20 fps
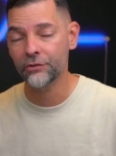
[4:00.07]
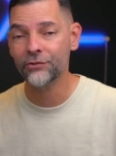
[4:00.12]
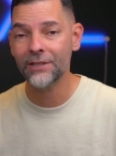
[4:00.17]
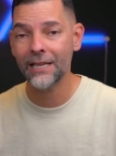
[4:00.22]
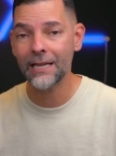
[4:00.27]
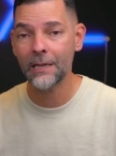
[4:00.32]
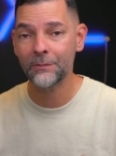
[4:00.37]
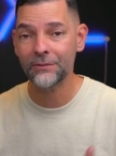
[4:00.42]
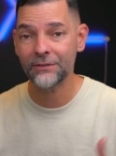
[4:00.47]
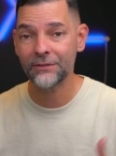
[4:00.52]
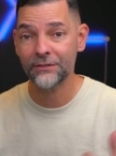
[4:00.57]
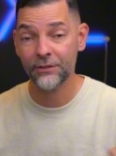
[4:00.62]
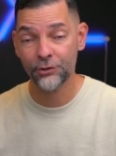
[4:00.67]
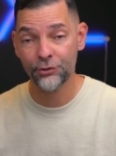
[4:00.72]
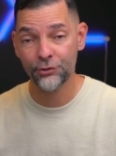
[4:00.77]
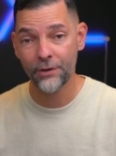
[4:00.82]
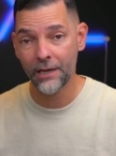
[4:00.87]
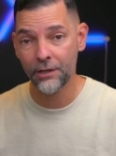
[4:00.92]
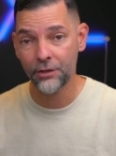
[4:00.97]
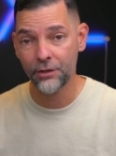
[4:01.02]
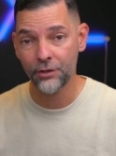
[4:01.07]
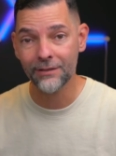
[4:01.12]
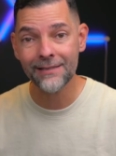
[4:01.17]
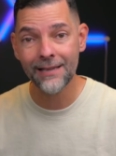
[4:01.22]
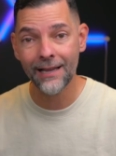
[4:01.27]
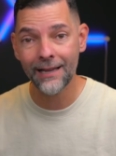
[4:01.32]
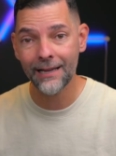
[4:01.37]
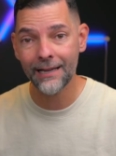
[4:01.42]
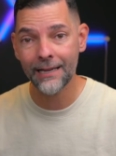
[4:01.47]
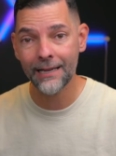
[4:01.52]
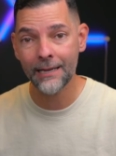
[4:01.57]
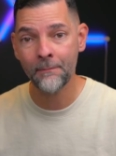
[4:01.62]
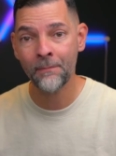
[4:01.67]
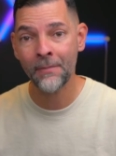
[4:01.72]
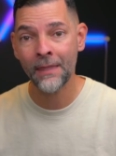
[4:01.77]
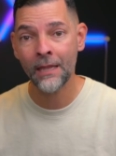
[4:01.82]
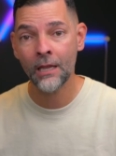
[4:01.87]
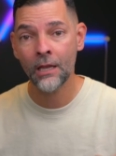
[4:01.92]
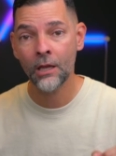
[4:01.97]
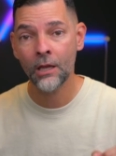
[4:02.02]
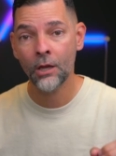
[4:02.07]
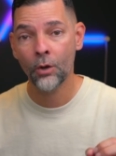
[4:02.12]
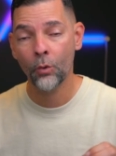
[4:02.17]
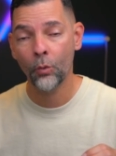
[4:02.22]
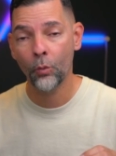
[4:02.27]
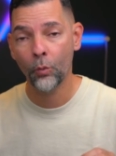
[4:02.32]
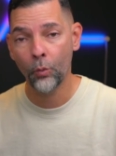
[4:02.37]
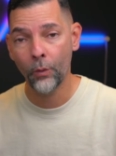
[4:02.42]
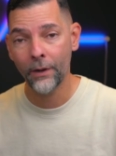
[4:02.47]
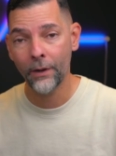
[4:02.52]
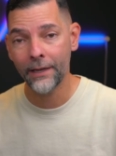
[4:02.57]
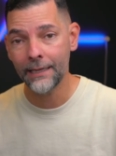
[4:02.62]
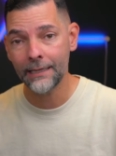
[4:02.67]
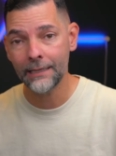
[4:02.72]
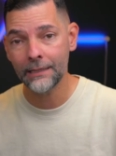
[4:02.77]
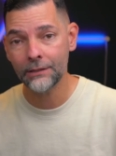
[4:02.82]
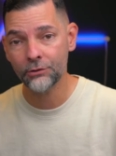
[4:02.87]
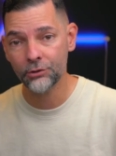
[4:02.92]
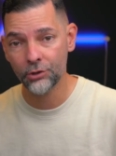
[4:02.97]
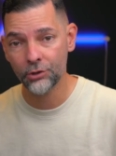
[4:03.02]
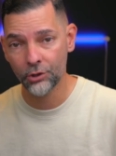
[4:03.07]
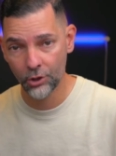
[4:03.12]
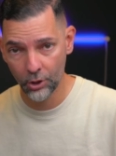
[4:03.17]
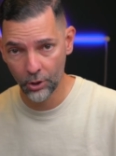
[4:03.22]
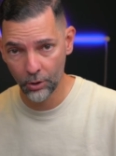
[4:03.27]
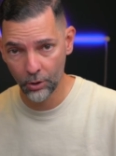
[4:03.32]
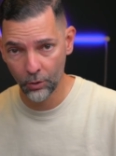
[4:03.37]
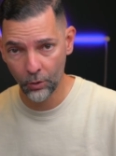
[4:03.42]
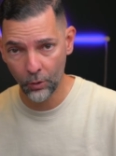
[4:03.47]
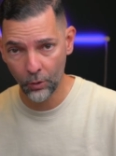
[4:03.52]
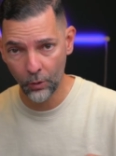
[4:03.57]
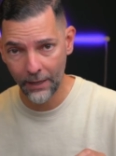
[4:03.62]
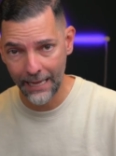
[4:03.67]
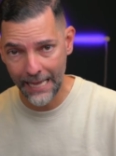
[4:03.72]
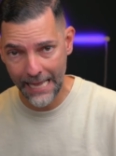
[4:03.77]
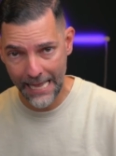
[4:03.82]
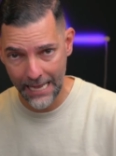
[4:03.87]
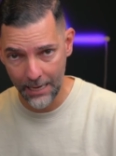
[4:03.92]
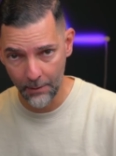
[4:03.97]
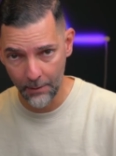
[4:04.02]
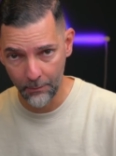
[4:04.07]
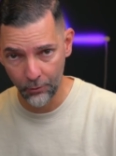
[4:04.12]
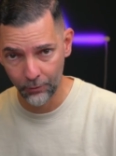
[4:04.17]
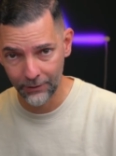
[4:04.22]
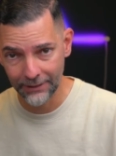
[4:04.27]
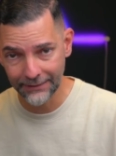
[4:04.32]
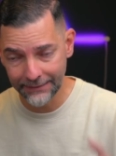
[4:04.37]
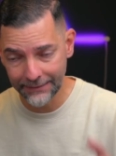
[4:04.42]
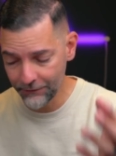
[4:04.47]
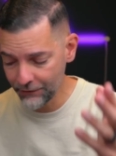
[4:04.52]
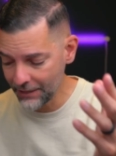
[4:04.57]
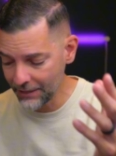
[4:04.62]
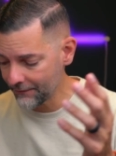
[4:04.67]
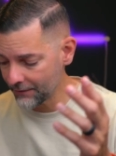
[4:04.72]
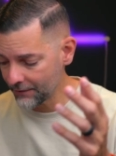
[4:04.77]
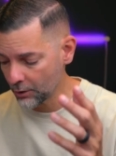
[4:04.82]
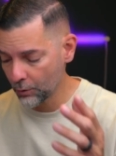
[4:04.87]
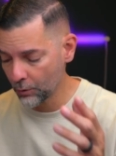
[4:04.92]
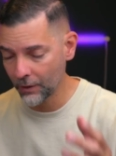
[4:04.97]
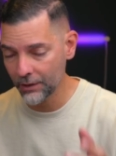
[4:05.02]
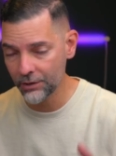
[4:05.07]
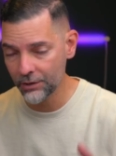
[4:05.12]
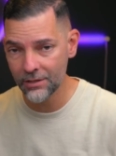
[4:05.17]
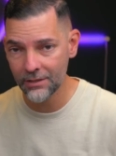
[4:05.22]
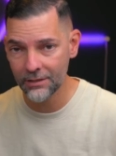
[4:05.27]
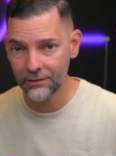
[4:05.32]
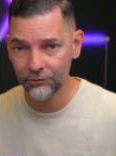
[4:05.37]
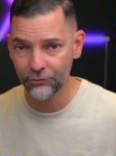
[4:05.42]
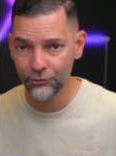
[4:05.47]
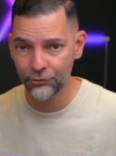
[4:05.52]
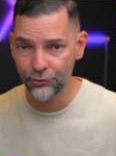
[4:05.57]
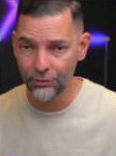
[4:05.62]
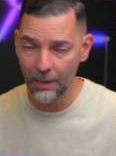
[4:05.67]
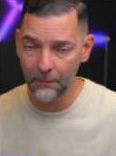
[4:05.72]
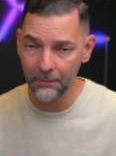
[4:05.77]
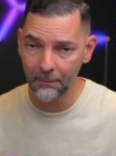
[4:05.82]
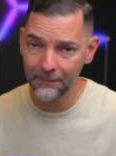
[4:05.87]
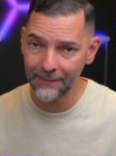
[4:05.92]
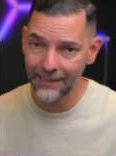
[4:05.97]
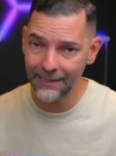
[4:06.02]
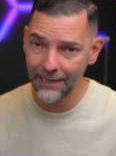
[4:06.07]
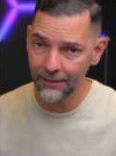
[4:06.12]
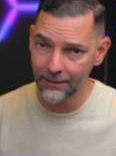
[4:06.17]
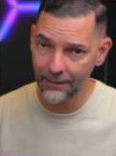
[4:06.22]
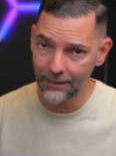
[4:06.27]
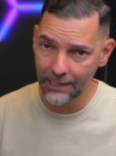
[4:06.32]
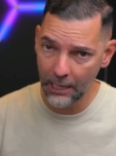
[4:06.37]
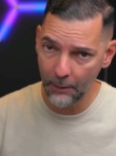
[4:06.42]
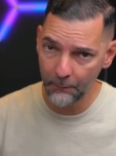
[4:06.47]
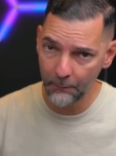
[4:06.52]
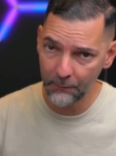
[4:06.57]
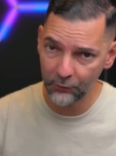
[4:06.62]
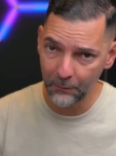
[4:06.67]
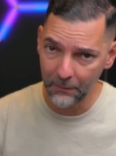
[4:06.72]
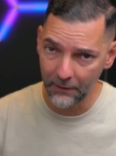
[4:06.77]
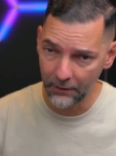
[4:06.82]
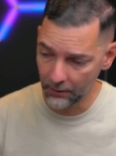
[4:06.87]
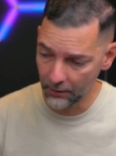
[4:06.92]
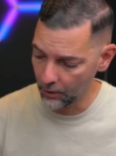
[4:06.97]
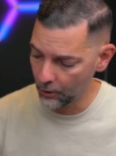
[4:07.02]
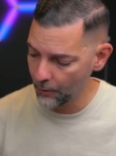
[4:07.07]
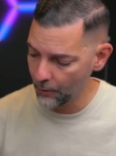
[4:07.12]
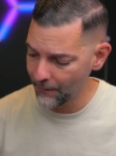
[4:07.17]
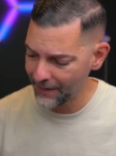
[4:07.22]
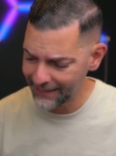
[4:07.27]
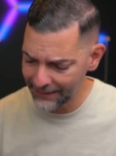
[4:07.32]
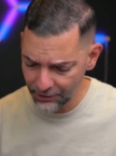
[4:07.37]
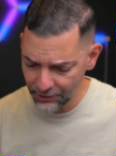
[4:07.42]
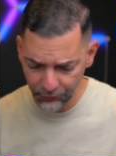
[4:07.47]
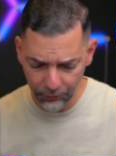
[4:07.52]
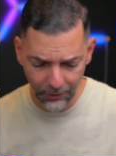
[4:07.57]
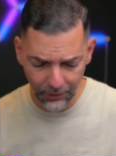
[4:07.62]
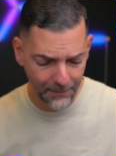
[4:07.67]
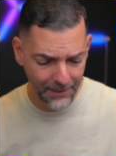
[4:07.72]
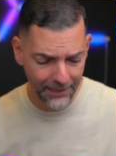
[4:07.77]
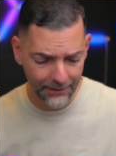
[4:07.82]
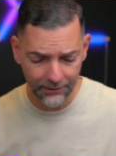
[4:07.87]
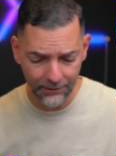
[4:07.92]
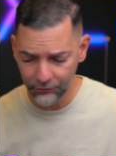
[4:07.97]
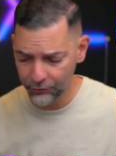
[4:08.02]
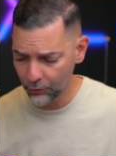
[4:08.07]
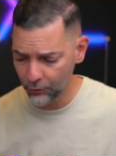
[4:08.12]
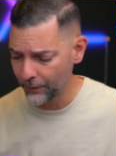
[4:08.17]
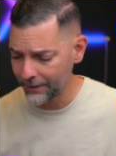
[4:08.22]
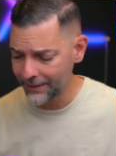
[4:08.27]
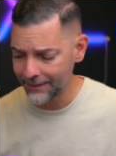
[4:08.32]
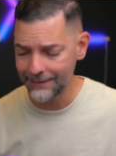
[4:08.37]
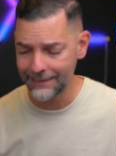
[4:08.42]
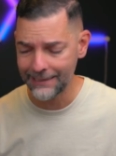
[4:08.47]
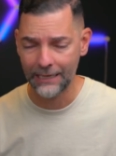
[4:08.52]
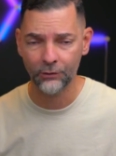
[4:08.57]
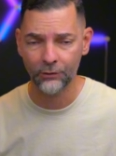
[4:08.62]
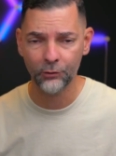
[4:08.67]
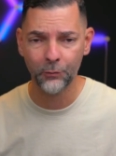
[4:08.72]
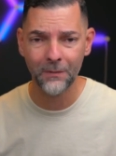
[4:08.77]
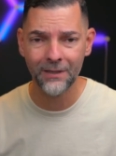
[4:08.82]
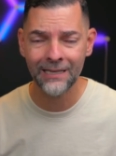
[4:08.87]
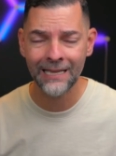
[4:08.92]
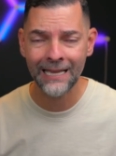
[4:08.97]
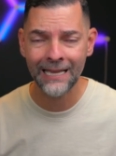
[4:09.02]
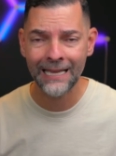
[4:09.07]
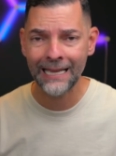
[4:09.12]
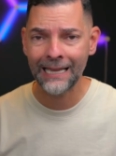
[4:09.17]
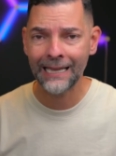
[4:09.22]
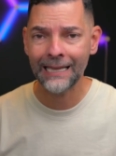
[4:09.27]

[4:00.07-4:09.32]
your steps, it's gonna track your time. Way to go, Apple. Listen, if you have any questions, drop them down in the comments below. And I just wanna make this quick announcement.